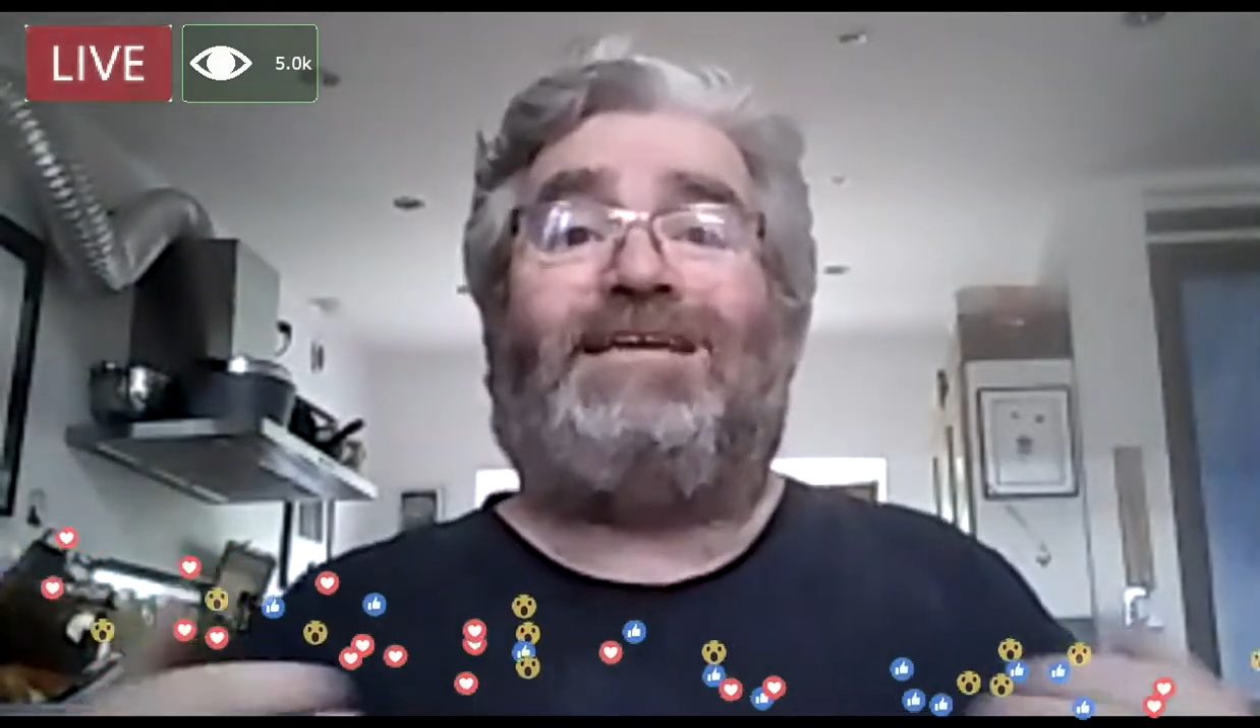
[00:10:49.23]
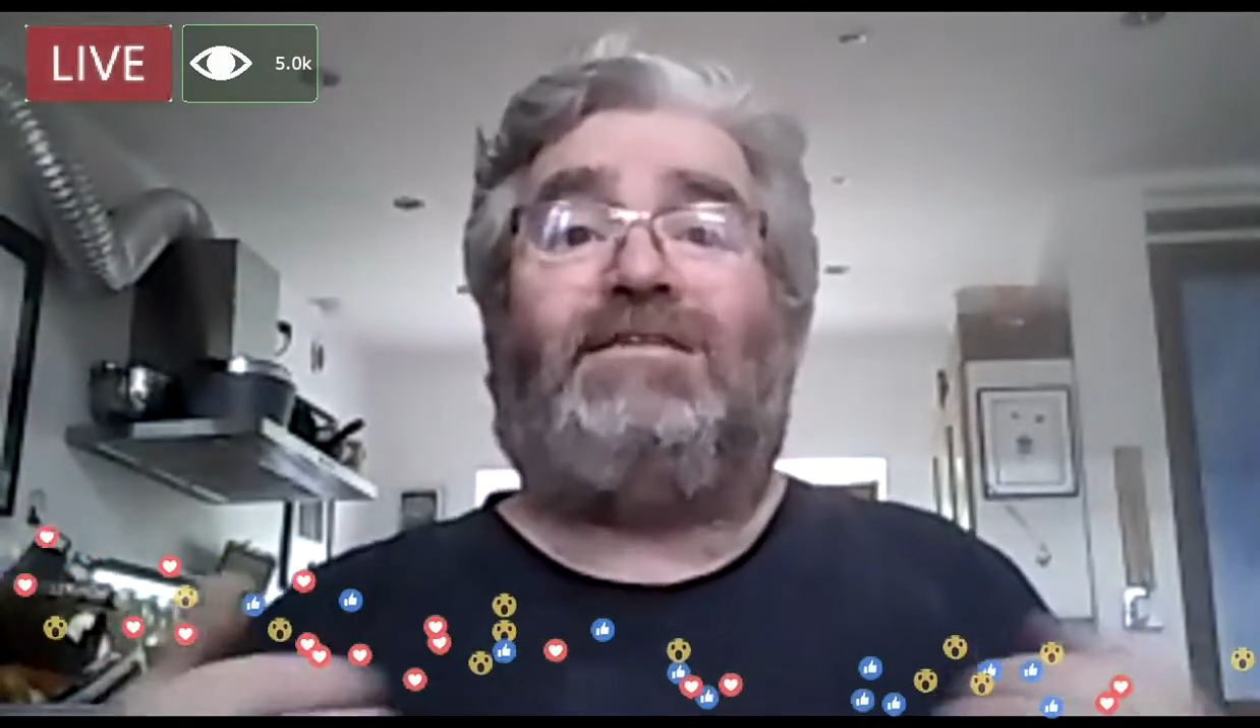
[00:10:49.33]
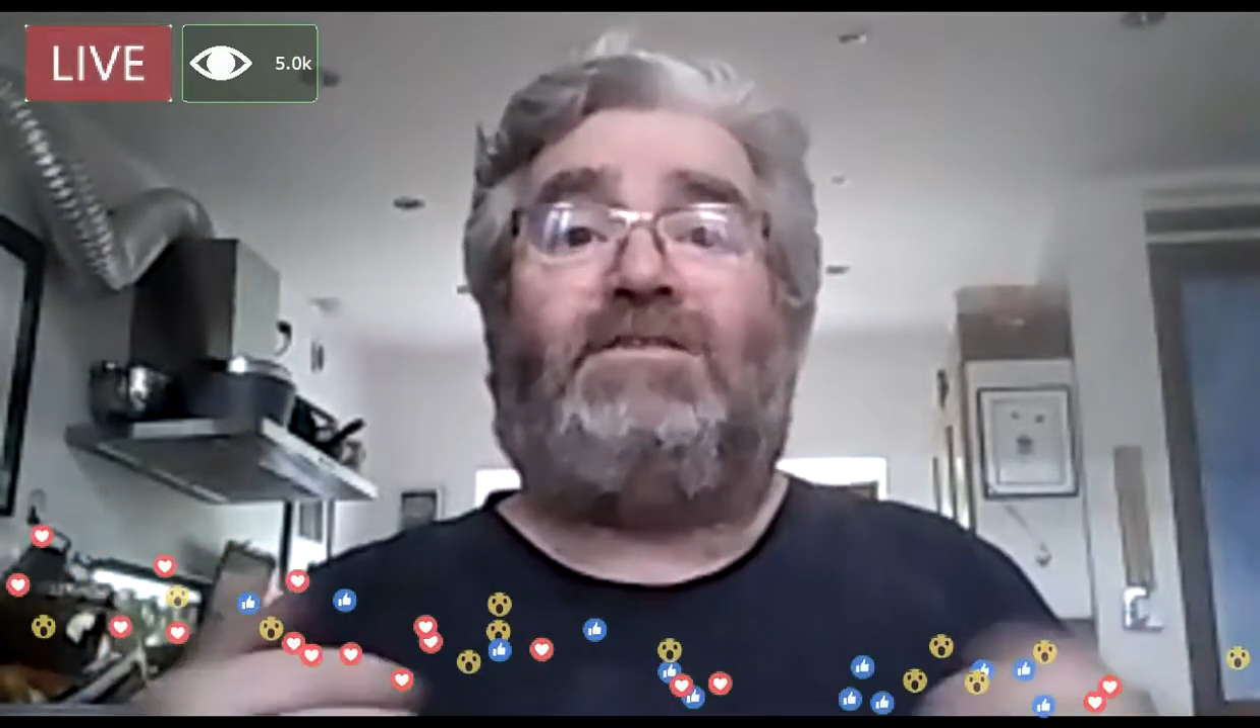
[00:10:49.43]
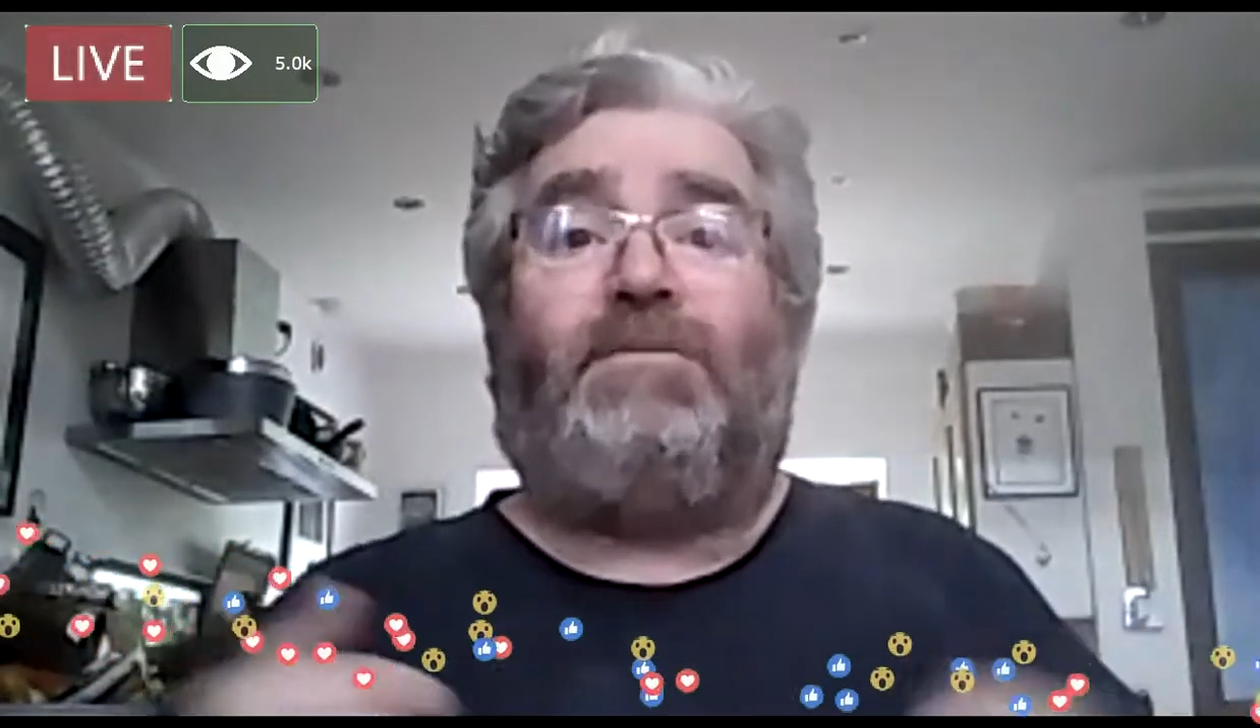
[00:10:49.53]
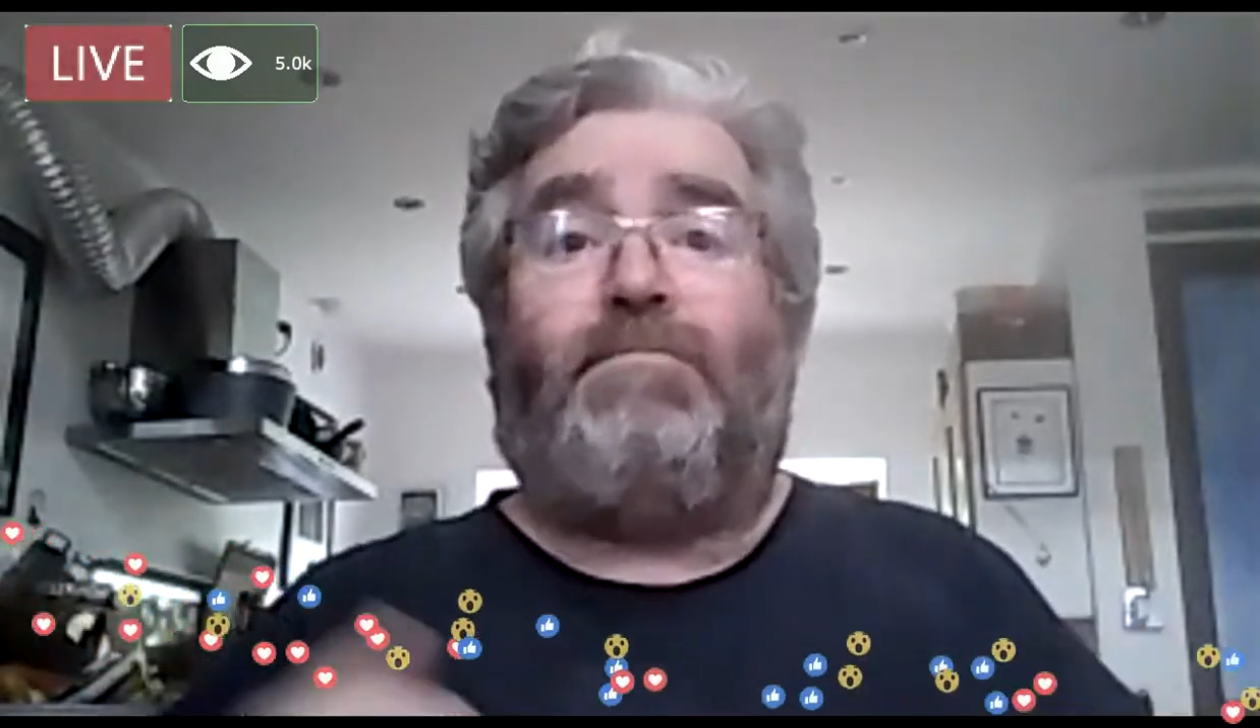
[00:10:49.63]
to
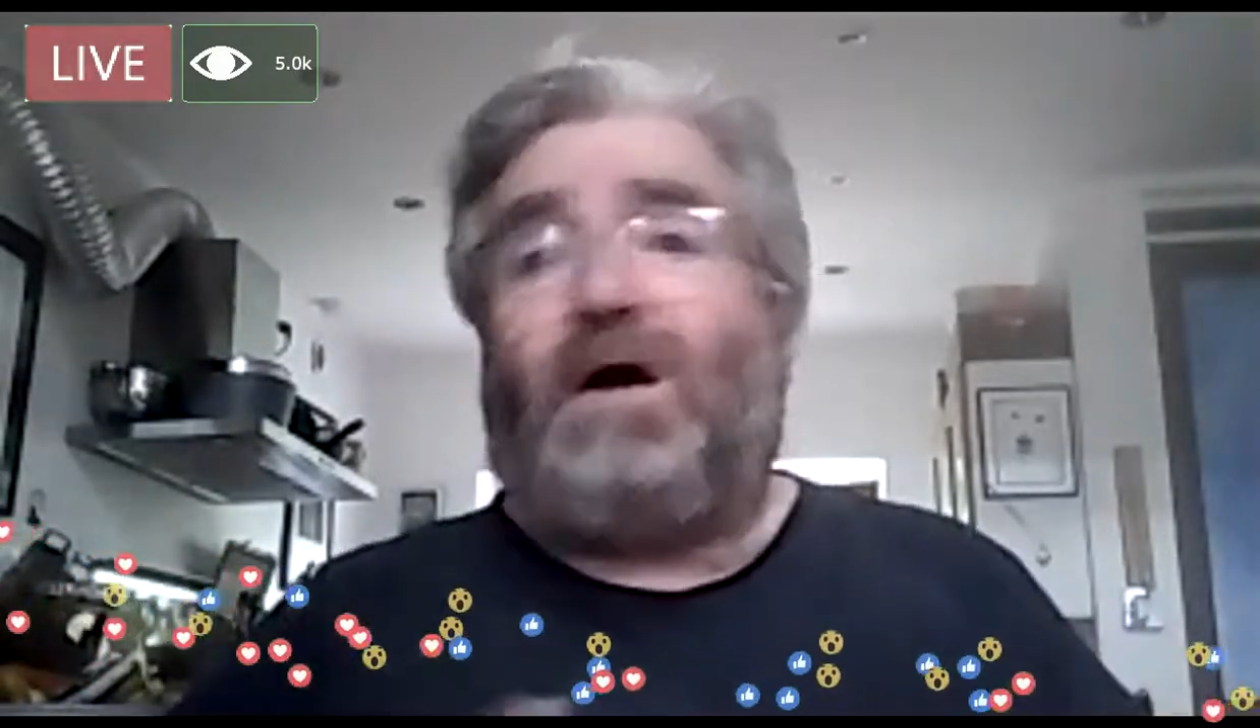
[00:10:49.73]
my